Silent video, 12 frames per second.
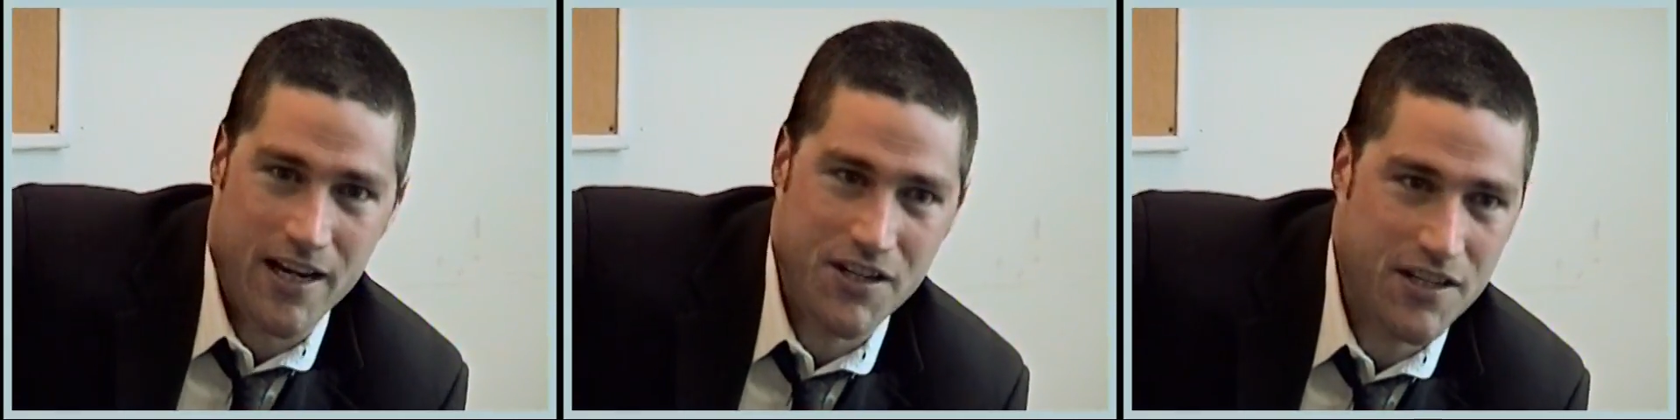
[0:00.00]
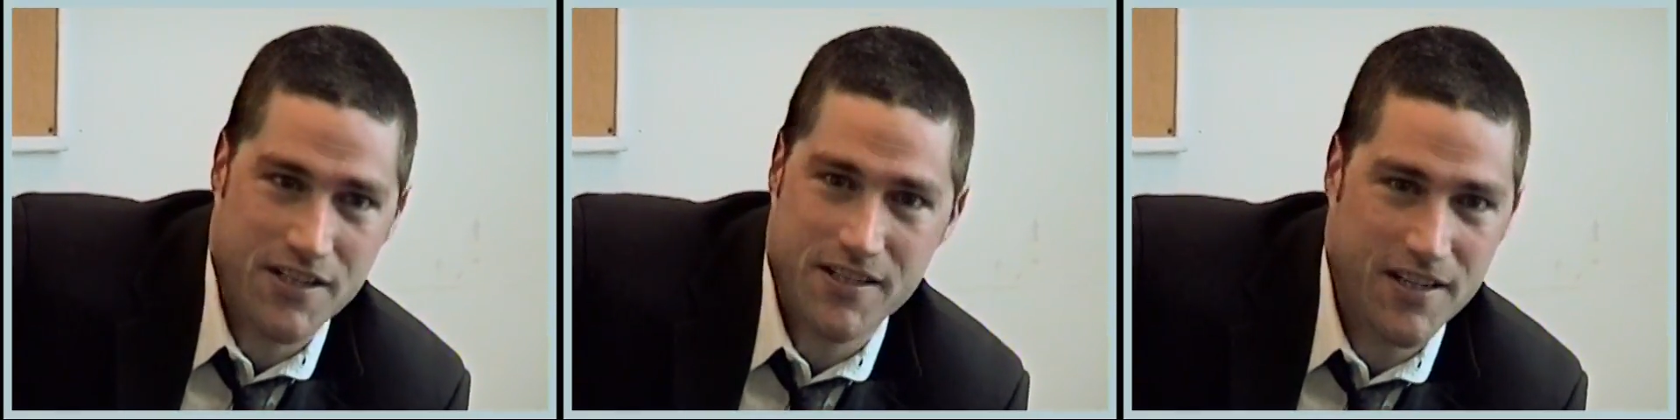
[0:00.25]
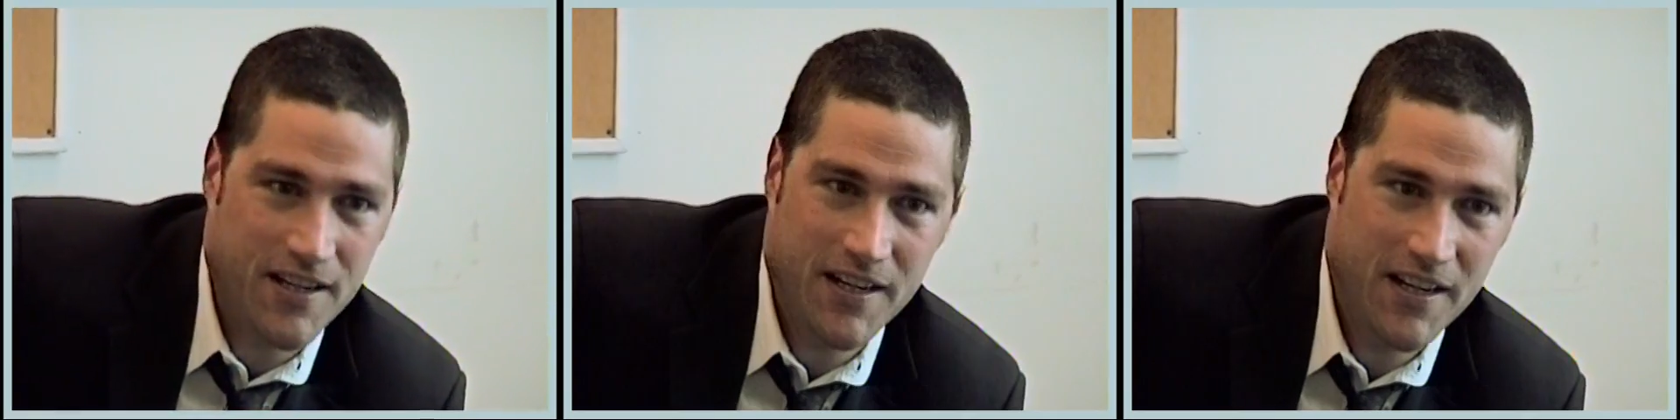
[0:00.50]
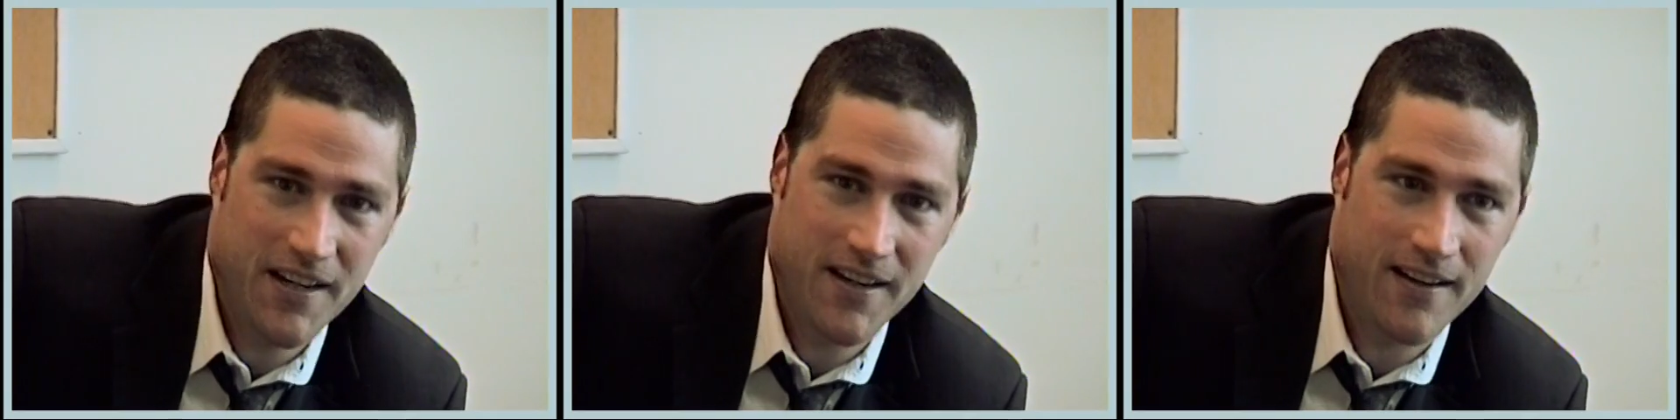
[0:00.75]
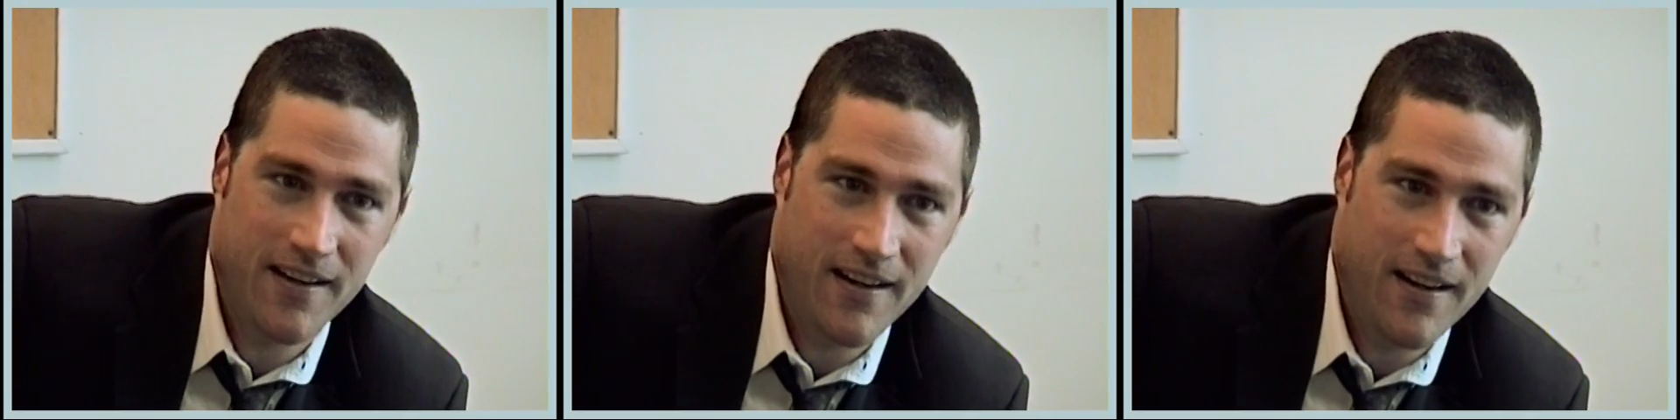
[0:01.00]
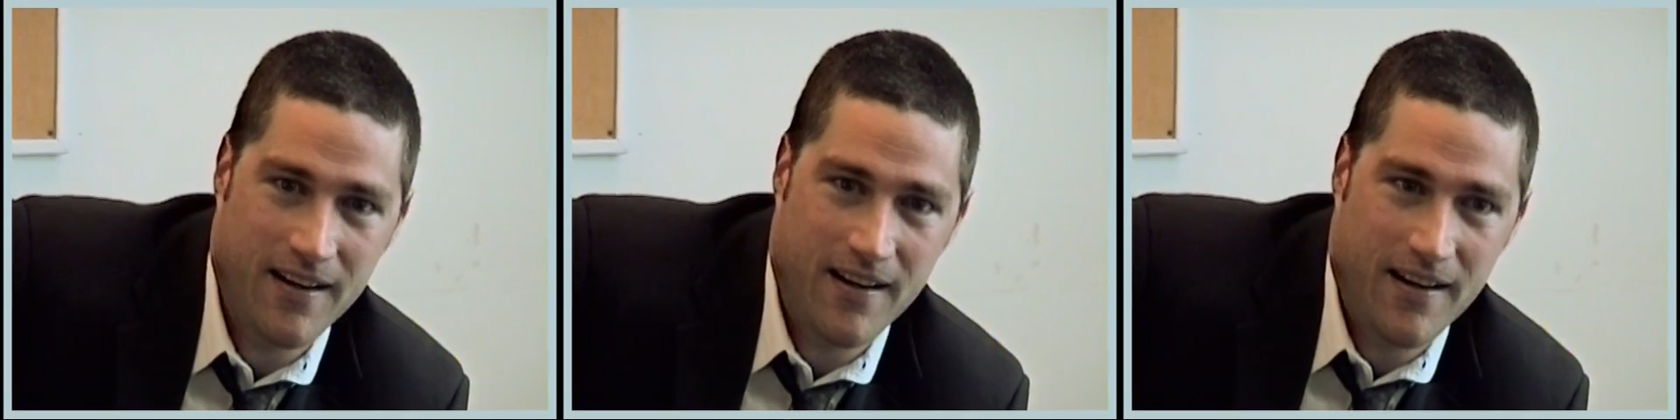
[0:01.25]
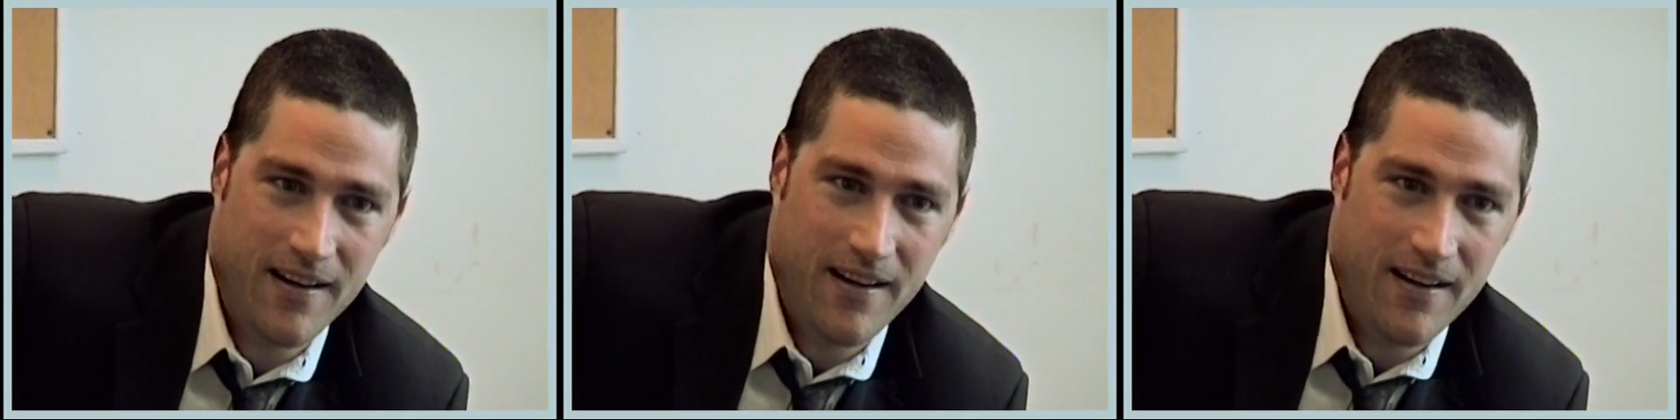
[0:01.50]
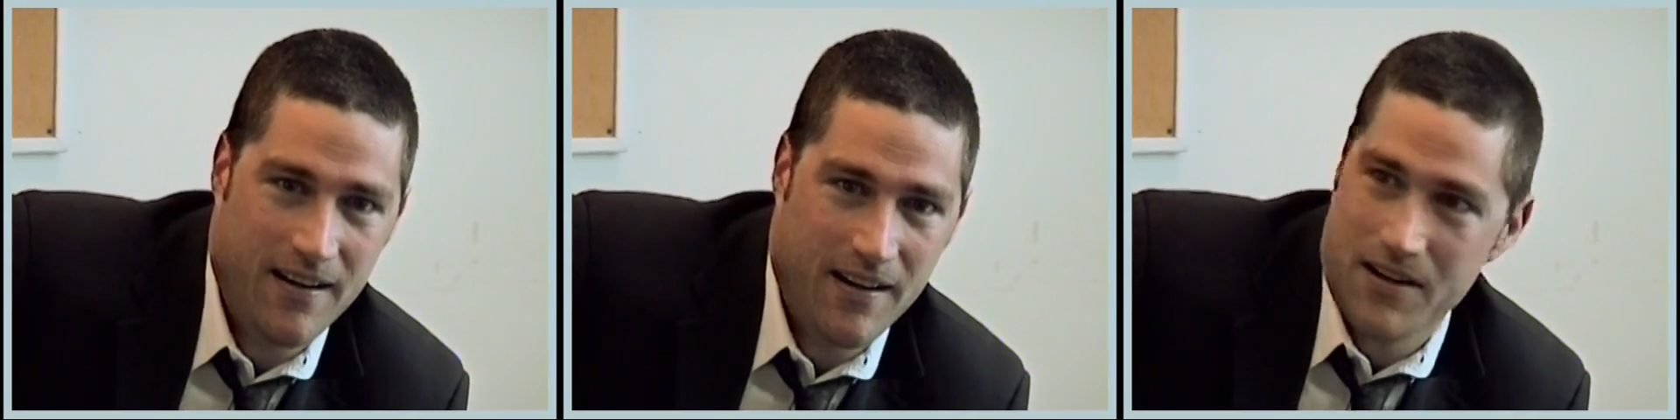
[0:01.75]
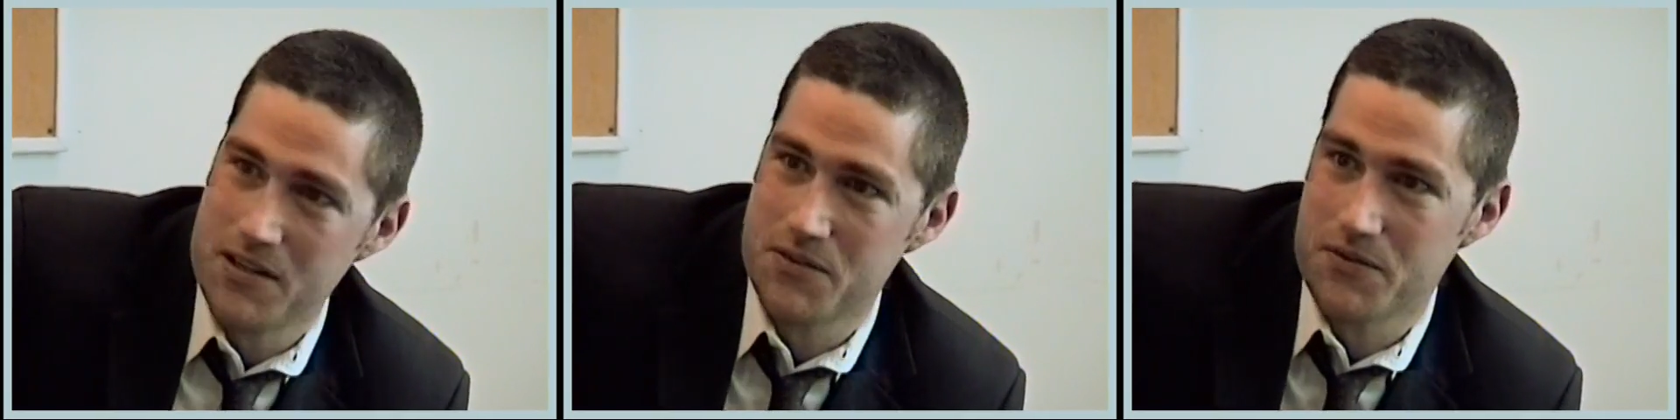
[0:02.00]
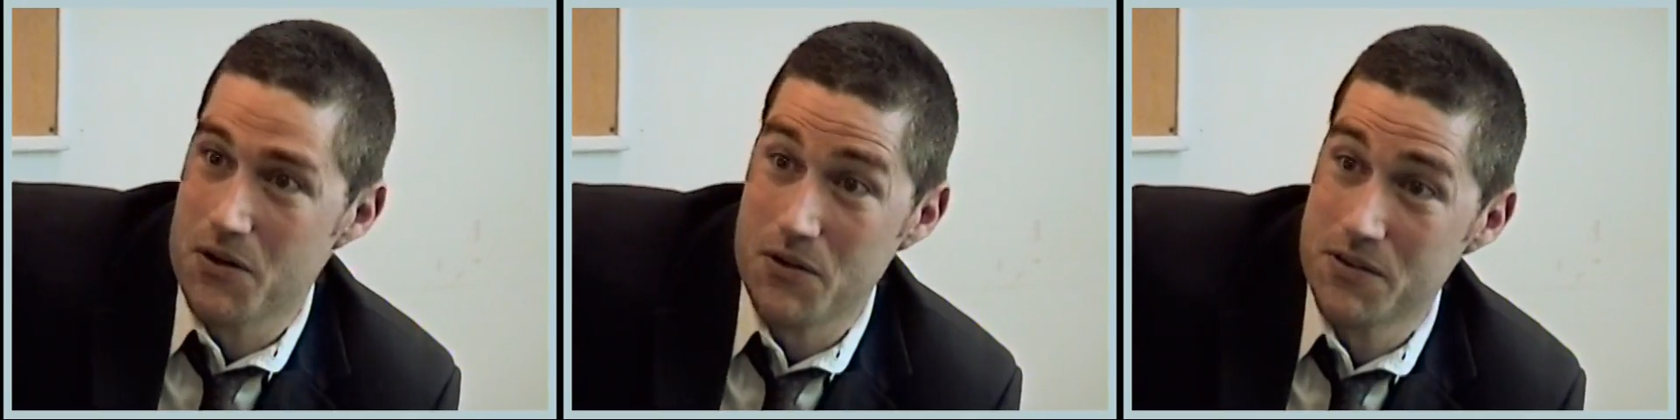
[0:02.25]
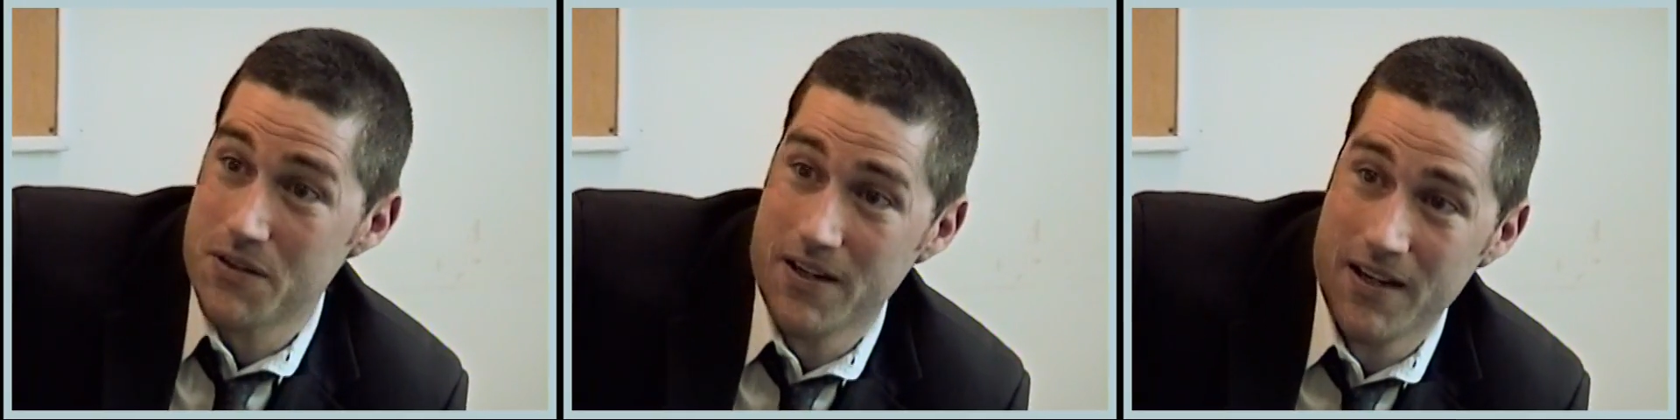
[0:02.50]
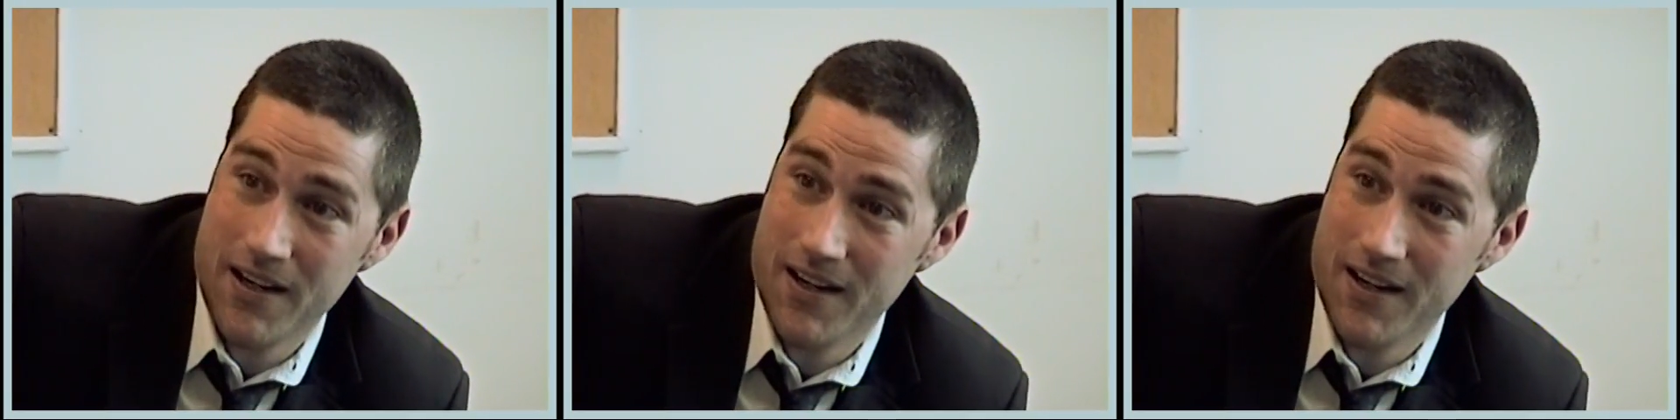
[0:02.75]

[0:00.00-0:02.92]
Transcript: and I just froze.